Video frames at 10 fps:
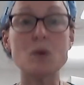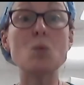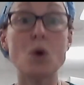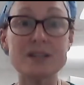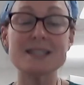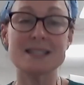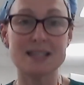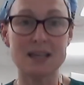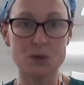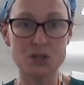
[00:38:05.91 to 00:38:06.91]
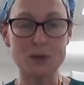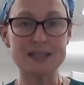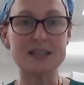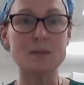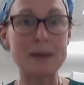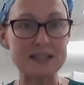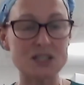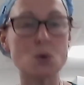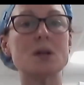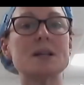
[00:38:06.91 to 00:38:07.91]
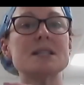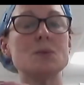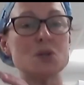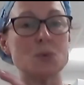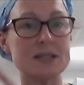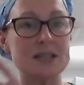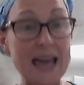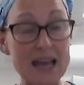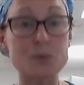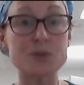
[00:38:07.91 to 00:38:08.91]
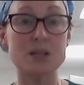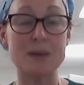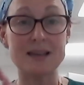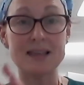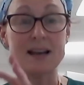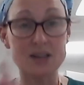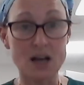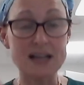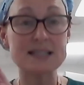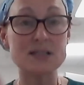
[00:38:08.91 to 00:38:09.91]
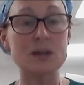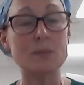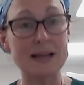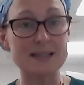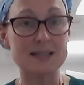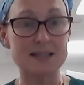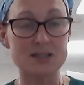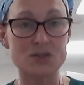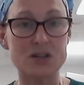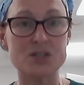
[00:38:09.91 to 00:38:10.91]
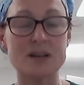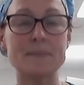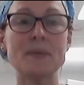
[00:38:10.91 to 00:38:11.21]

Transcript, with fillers: We want to see which ones are the best quality, which ones are able to make that nice looking blastocyst structure.